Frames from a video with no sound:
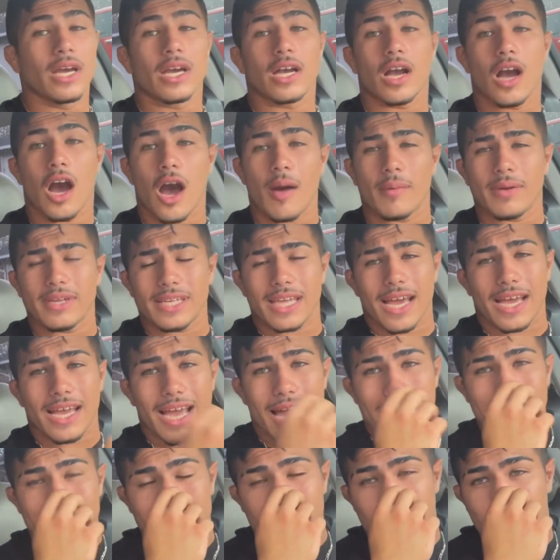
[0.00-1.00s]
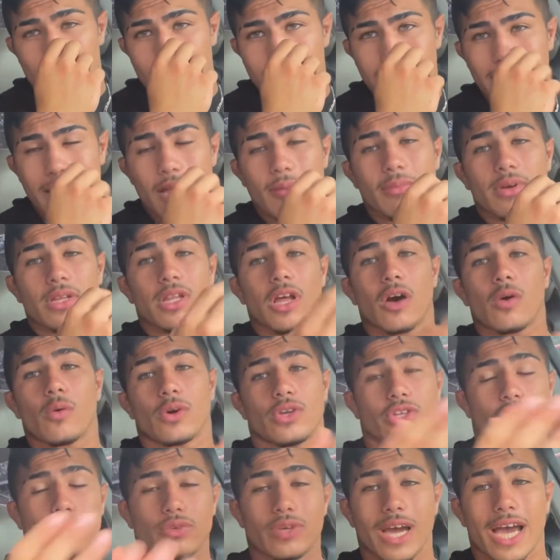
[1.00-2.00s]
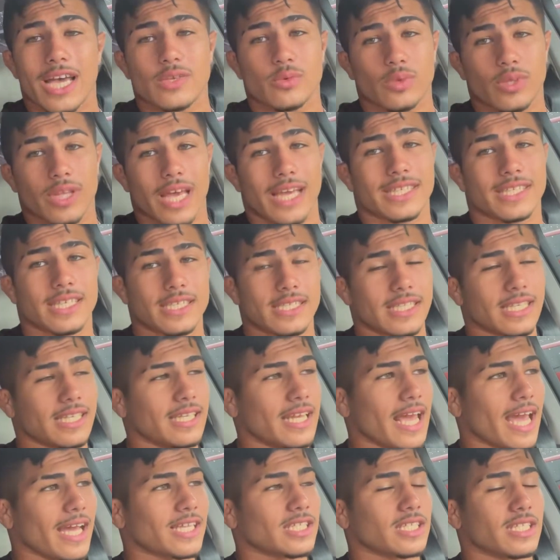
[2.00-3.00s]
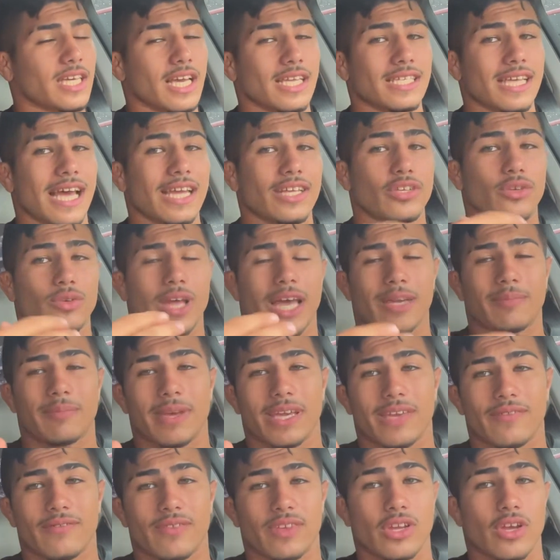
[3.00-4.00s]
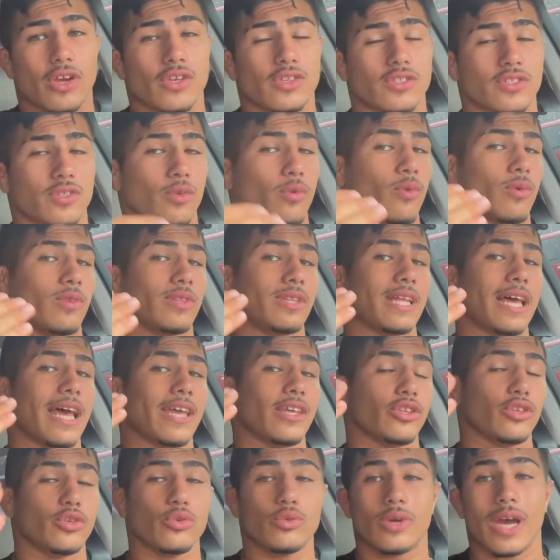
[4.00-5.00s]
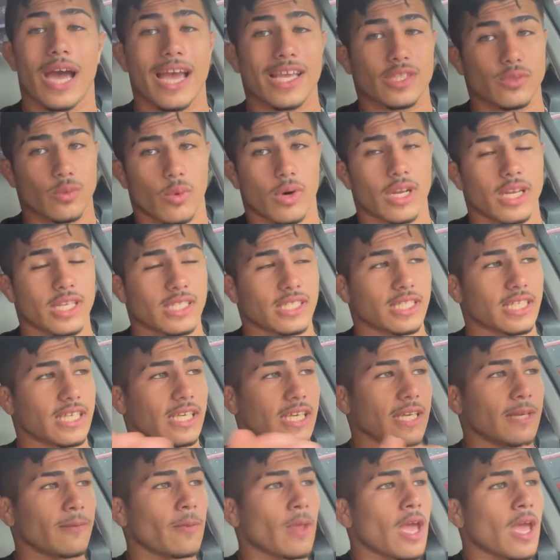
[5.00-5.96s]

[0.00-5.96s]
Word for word: Comment down below what you guys would like to see next, because I do like making videos that you guys want to see.